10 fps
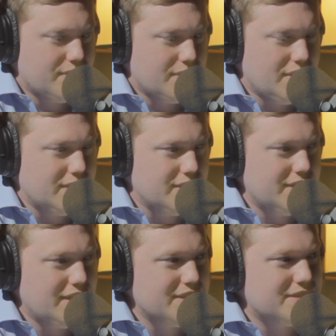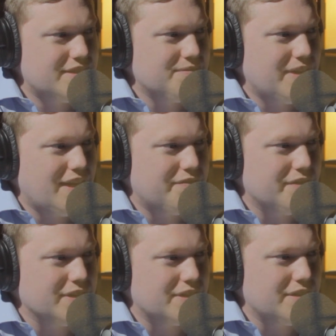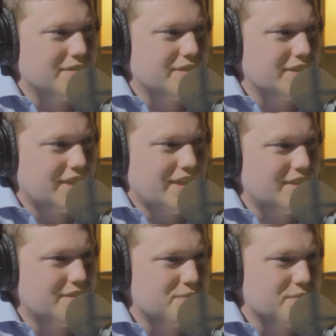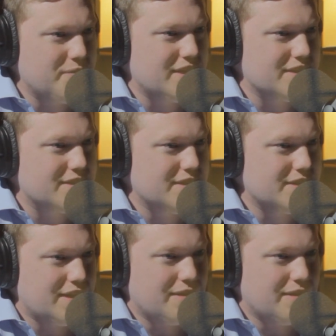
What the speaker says: Yeah, and that's the way I felt, you know. And again, this was me as a citizen.